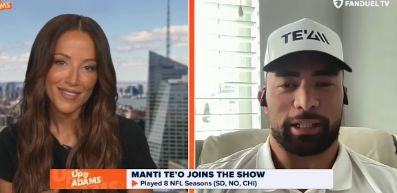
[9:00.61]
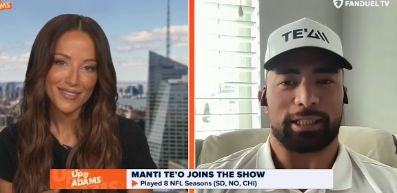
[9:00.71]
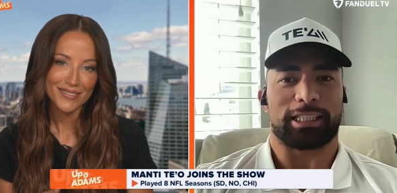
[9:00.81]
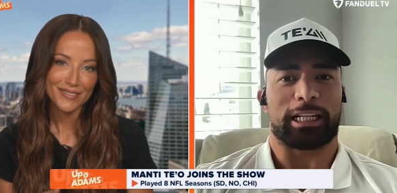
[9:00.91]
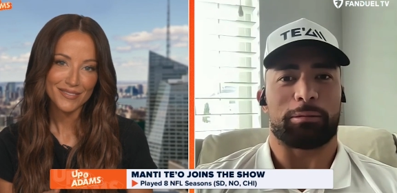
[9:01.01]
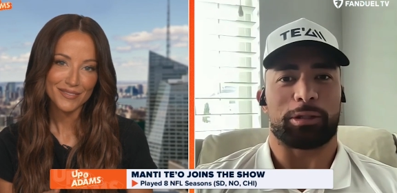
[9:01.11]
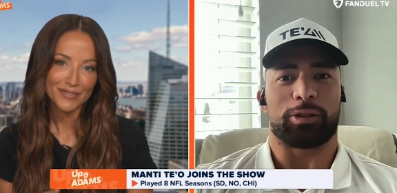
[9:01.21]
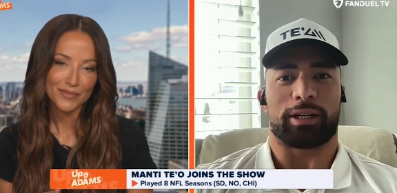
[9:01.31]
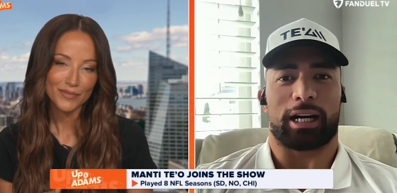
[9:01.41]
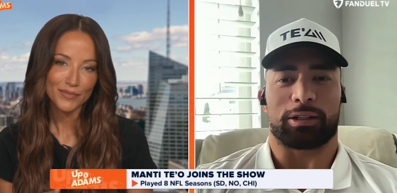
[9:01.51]
Speaker 1: for me to see him
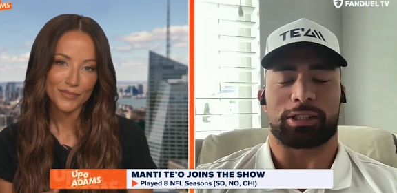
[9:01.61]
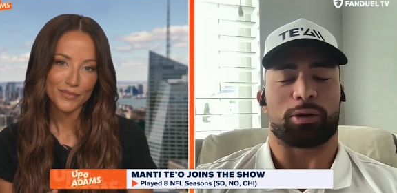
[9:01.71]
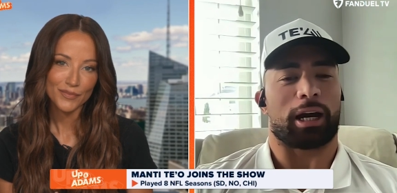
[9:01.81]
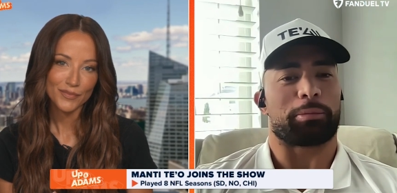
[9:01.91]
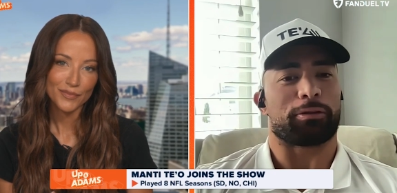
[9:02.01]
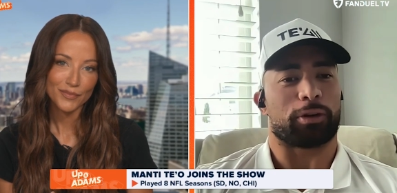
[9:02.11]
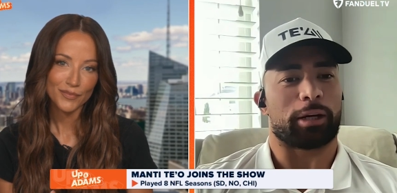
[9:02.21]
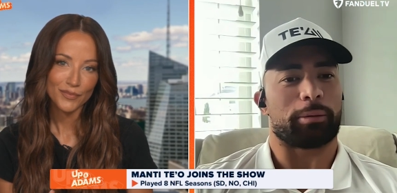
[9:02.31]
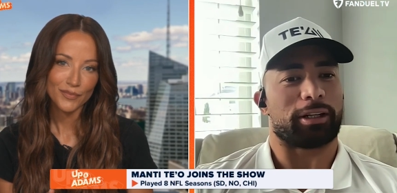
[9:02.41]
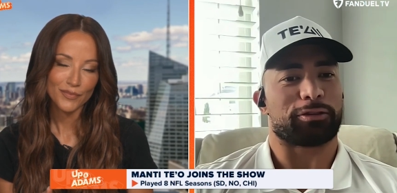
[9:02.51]
do it, I was so happy
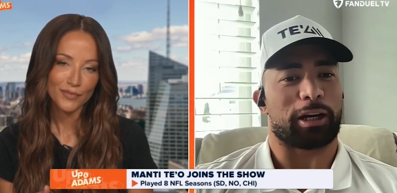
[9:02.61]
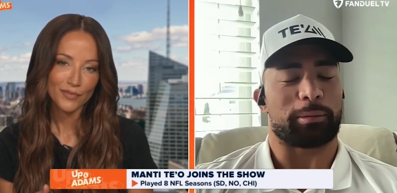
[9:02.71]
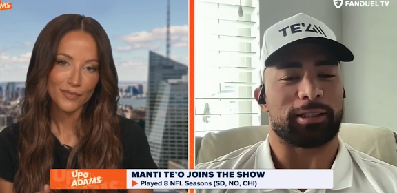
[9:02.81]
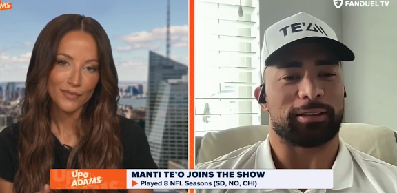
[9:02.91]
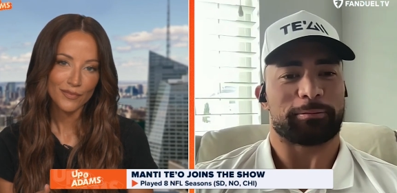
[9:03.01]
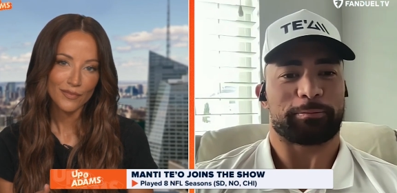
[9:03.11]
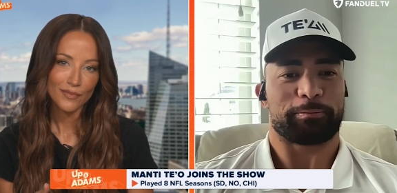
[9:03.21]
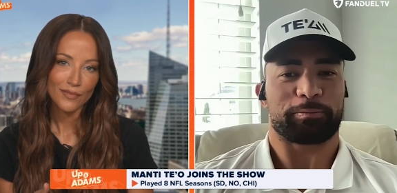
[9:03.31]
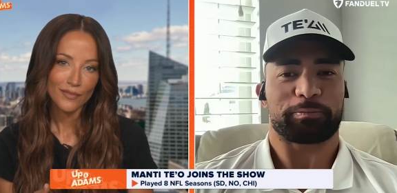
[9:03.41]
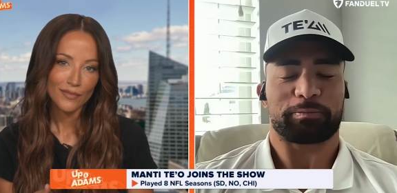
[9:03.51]
for him and his family.
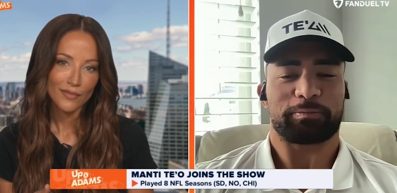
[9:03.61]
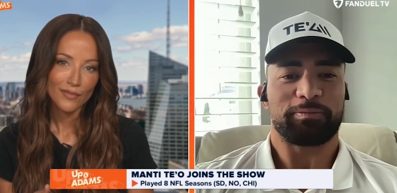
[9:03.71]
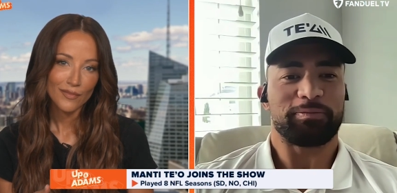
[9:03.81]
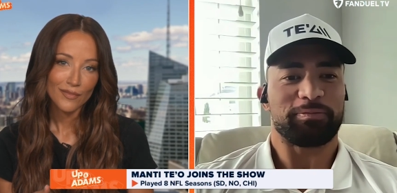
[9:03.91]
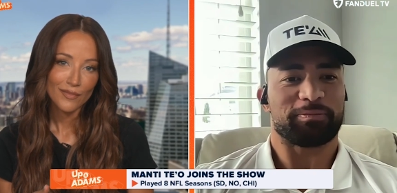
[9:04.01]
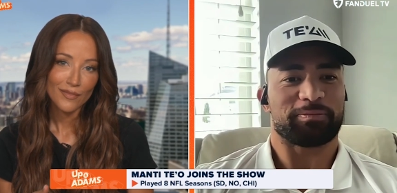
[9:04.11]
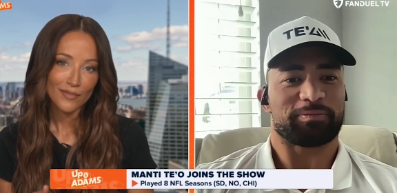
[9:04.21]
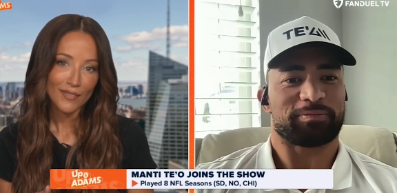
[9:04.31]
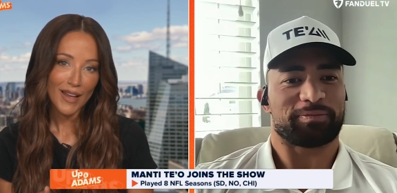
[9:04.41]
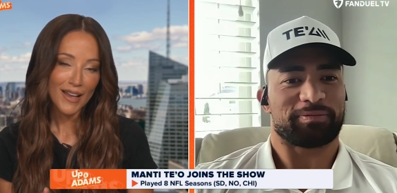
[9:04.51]

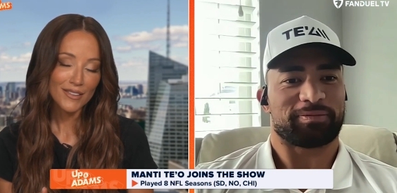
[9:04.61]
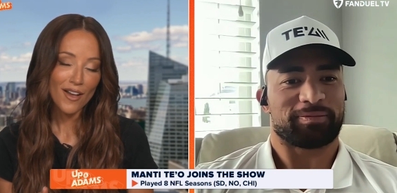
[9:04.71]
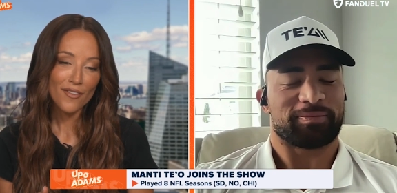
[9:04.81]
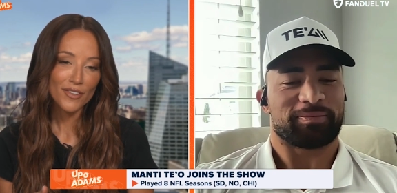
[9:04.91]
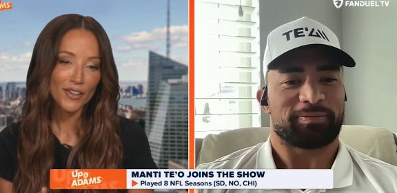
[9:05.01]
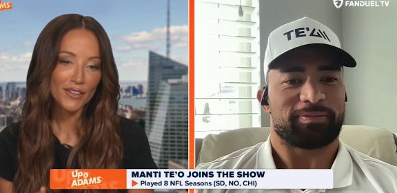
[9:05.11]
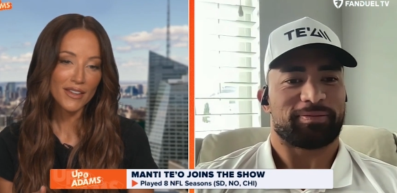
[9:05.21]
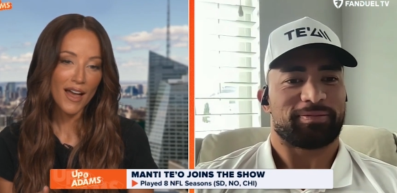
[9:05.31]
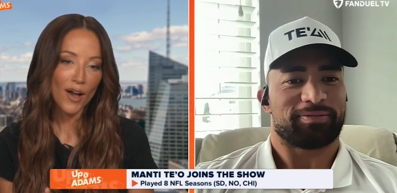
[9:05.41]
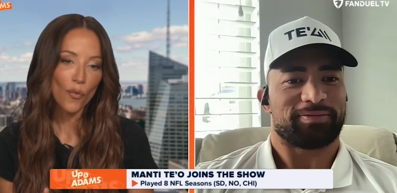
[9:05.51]
Speaker 2: I love hearing
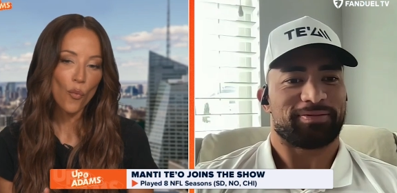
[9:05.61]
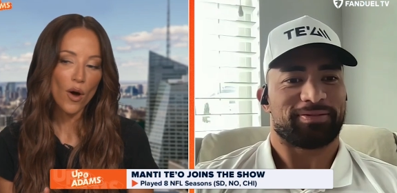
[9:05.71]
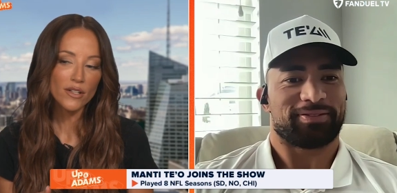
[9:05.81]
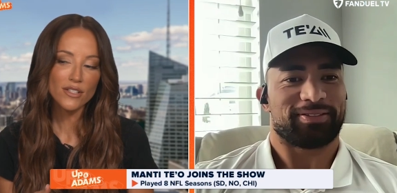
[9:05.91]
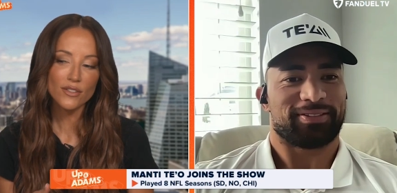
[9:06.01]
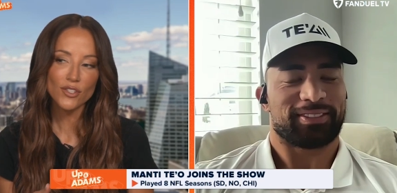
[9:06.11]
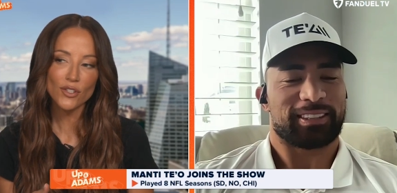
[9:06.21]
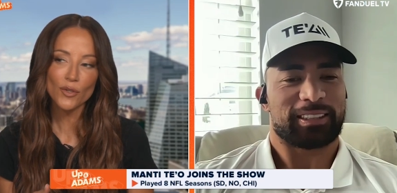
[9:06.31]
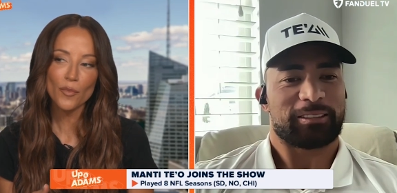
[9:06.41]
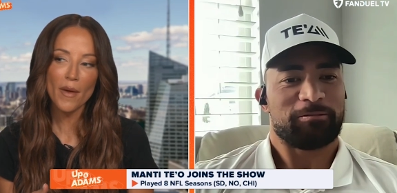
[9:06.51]
that. What do
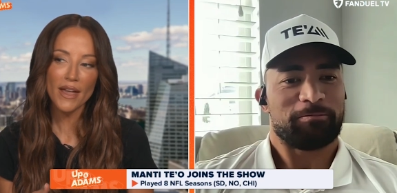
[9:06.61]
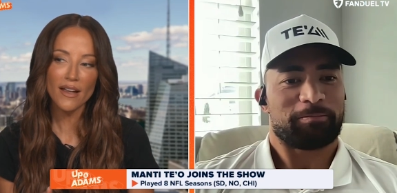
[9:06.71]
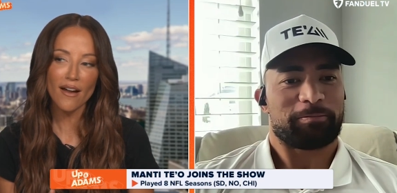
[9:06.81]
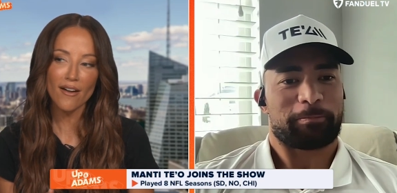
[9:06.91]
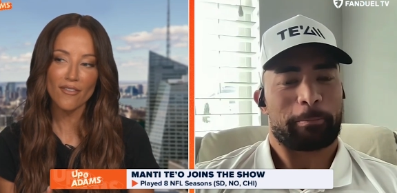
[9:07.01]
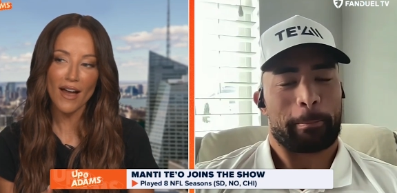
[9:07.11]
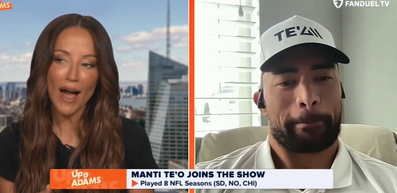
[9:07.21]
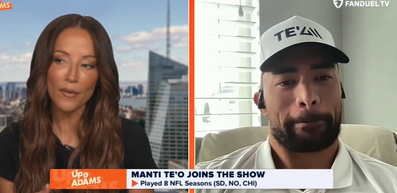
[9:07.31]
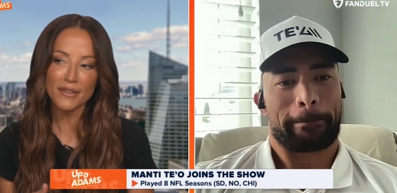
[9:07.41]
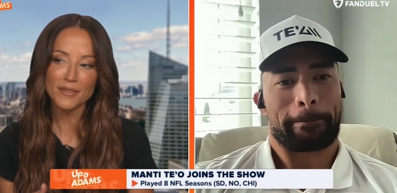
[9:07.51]
you make of
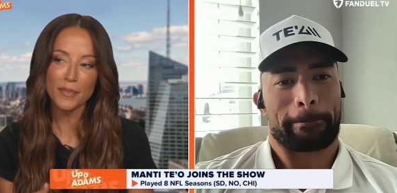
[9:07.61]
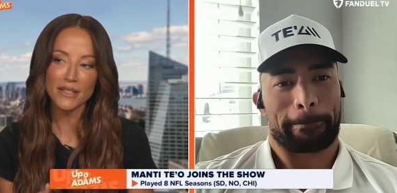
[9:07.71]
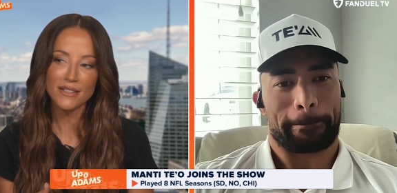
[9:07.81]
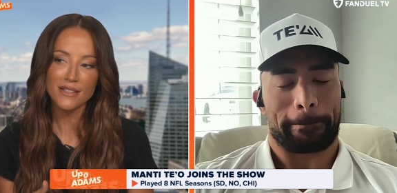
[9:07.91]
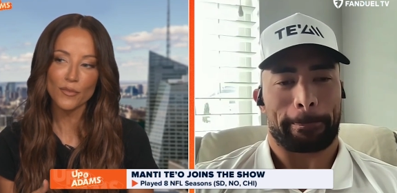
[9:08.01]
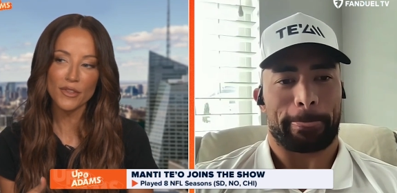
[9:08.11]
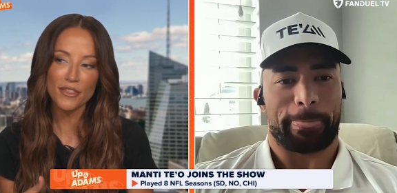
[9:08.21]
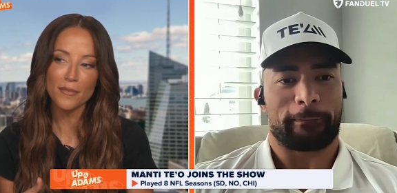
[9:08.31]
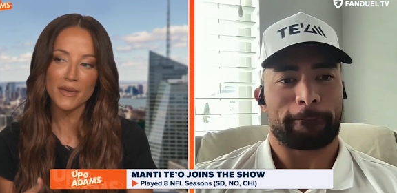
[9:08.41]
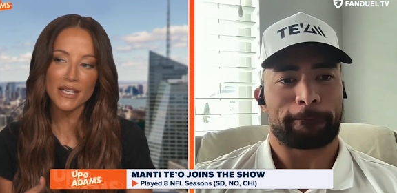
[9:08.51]
how he's been with
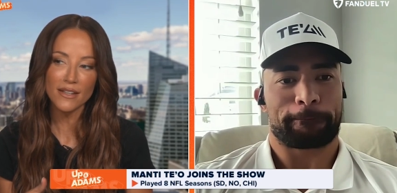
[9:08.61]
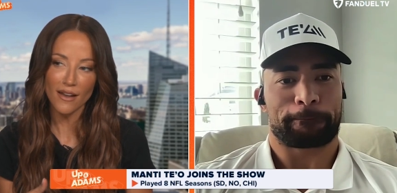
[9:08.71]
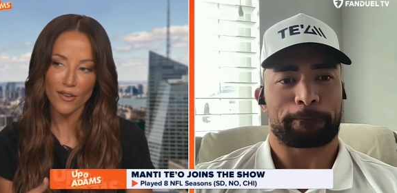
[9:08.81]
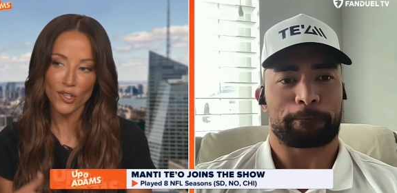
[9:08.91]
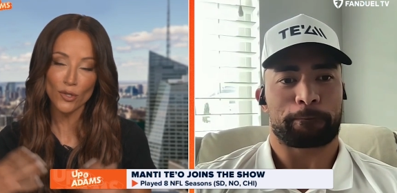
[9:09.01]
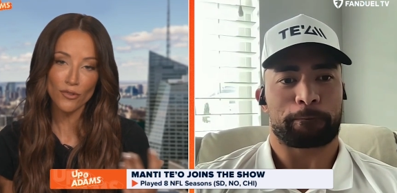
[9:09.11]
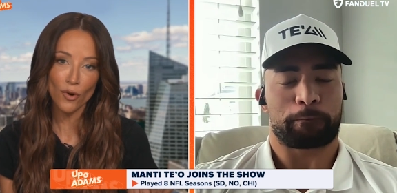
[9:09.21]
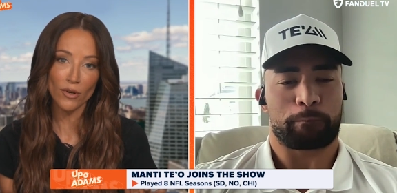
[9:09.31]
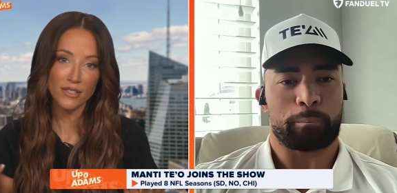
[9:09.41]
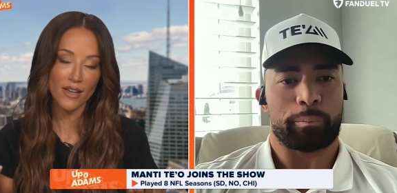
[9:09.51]
the media? You, of
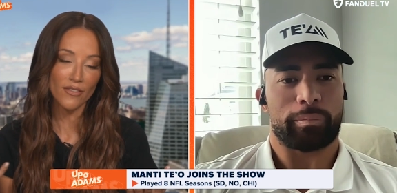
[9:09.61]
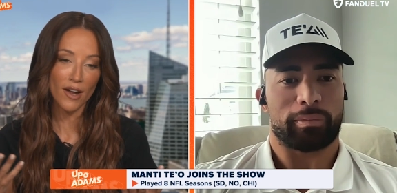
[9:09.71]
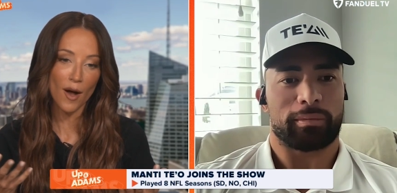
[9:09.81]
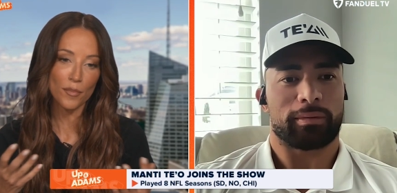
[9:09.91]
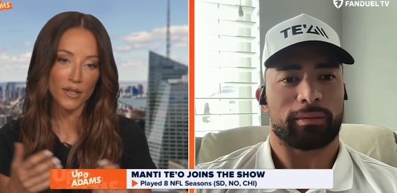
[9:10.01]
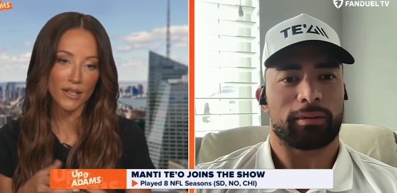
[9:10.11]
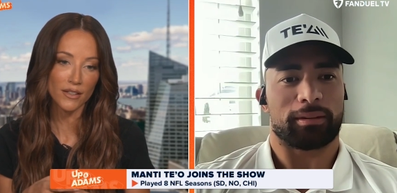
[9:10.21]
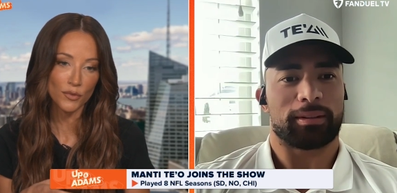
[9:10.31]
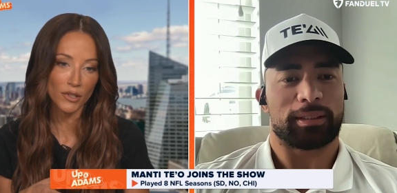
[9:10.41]
course, have a complicated